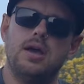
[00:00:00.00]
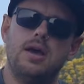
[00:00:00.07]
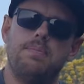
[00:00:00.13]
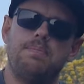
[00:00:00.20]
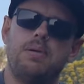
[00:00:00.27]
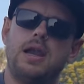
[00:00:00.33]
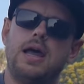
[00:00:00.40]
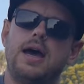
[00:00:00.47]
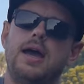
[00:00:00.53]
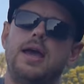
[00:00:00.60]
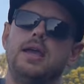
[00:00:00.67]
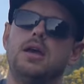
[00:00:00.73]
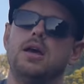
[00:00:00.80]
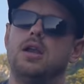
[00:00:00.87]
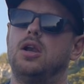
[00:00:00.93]

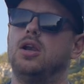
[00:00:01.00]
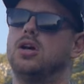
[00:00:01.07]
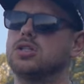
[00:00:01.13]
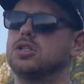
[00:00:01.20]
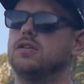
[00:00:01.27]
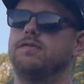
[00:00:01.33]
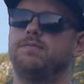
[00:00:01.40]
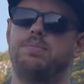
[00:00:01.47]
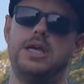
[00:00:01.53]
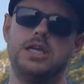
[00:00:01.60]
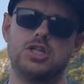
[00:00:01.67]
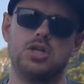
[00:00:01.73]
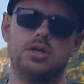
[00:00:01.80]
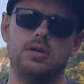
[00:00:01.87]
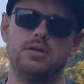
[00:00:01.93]
apply a lot of
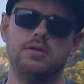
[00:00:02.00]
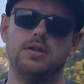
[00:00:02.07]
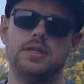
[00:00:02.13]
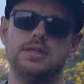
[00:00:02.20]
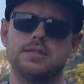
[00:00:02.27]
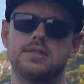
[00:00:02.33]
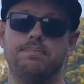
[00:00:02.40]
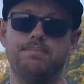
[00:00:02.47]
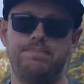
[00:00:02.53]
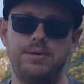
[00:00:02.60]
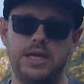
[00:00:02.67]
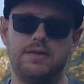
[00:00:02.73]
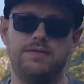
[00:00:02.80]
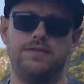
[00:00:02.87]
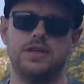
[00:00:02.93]
pressure on these
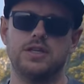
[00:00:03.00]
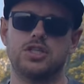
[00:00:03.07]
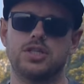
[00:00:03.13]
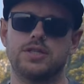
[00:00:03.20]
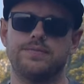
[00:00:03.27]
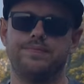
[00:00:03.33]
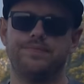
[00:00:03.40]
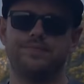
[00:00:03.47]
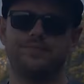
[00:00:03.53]
big fish.